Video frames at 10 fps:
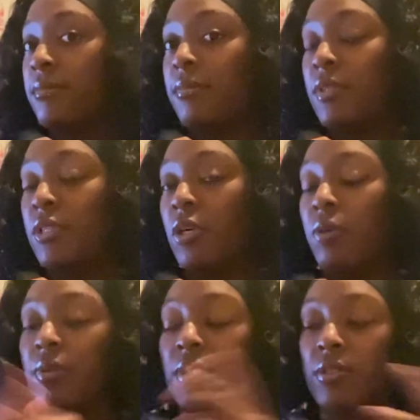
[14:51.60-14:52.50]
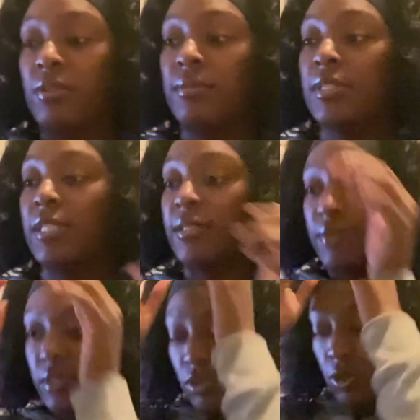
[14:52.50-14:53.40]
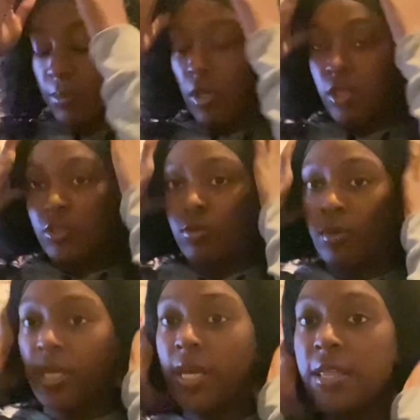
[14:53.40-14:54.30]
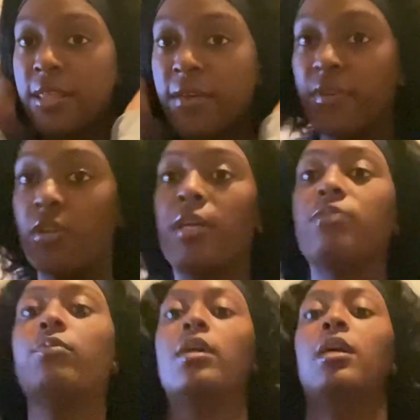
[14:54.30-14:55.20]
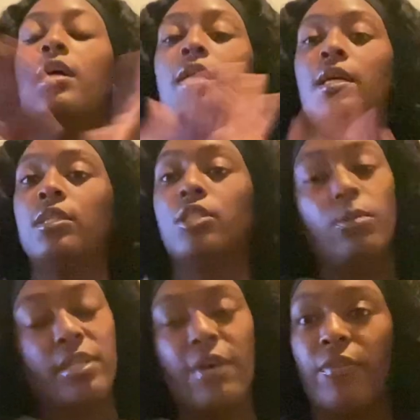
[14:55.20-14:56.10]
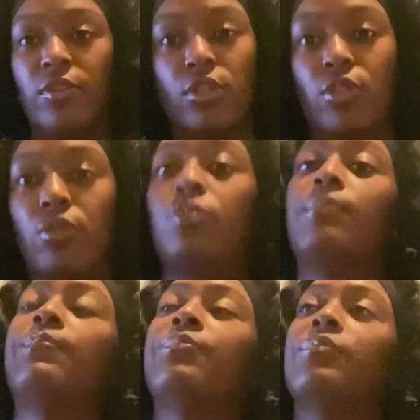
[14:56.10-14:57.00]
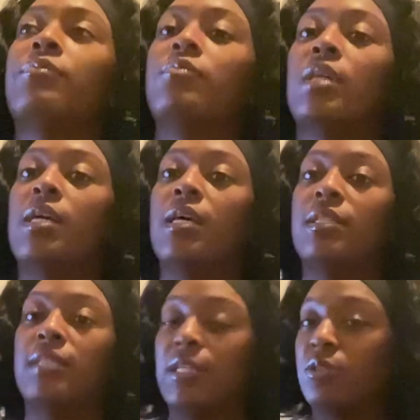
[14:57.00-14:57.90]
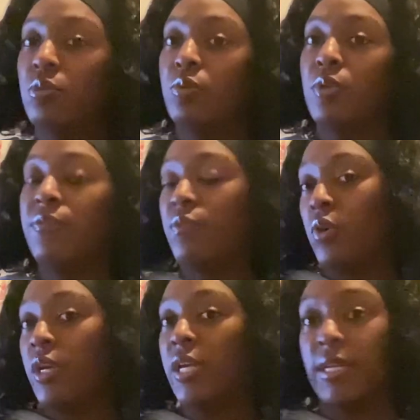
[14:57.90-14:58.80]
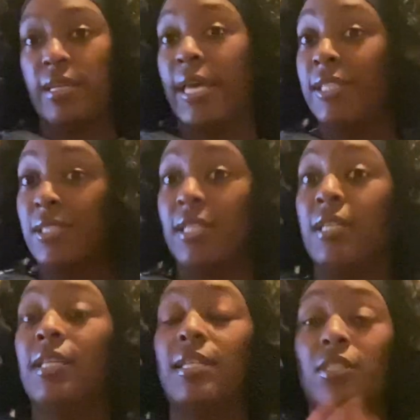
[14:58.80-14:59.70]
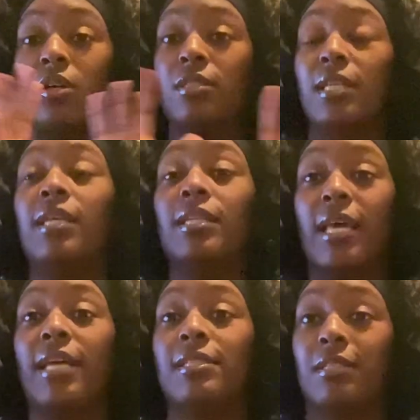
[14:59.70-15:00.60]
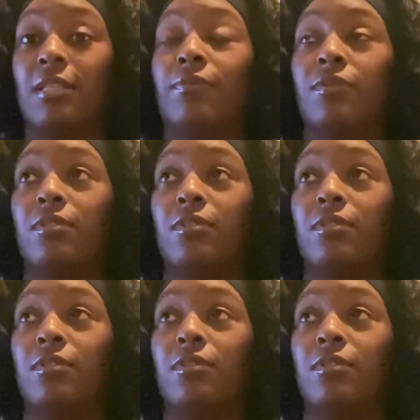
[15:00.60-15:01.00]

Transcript: you know, Christmas gifts. So hope y'all enjoy that video as well. So without further ado, stay tuned for day 10. It's 10 days left.